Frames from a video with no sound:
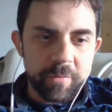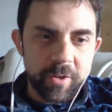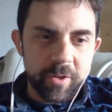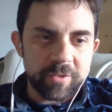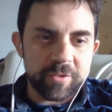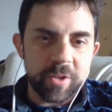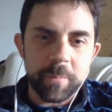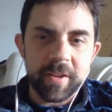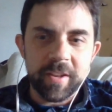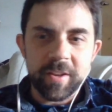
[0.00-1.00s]
for
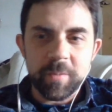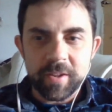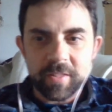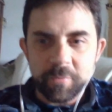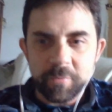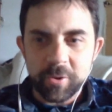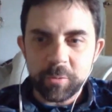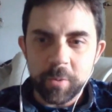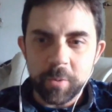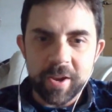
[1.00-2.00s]
jumping in and being the
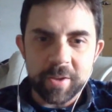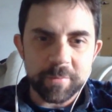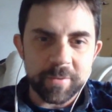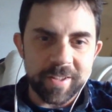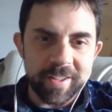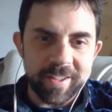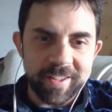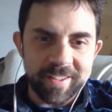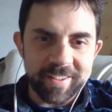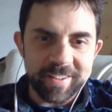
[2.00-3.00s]
first brave
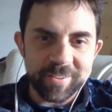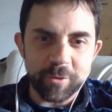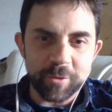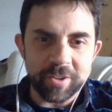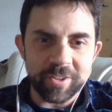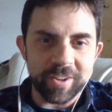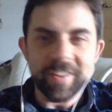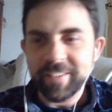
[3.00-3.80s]
instructor.